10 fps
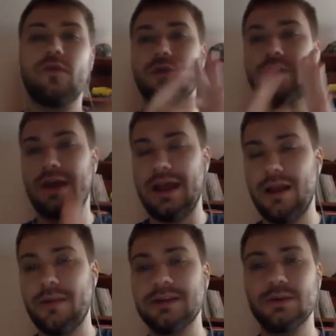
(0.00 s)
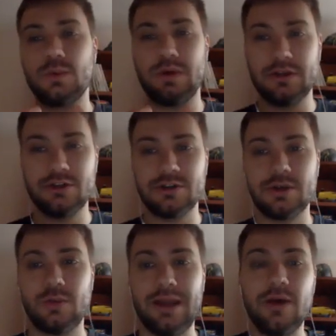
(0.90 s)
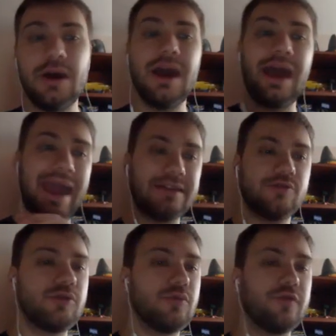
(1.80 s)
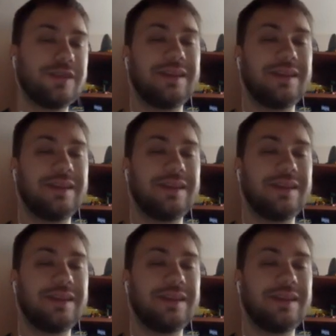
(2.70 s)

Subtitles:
for the element with a certain value and remove it.